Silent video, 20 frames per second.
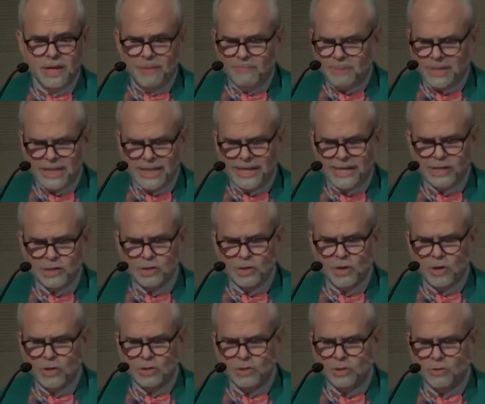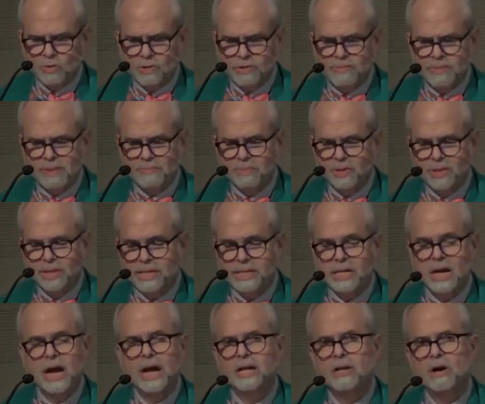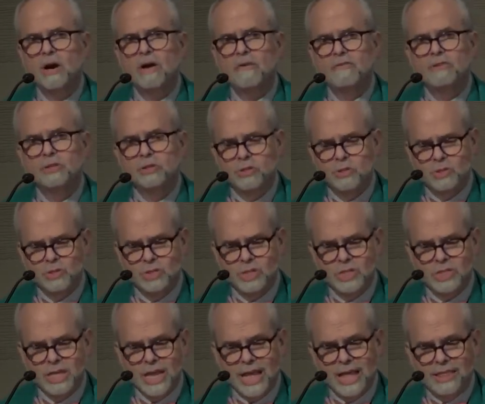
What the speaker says: But let us also remember that God often chooses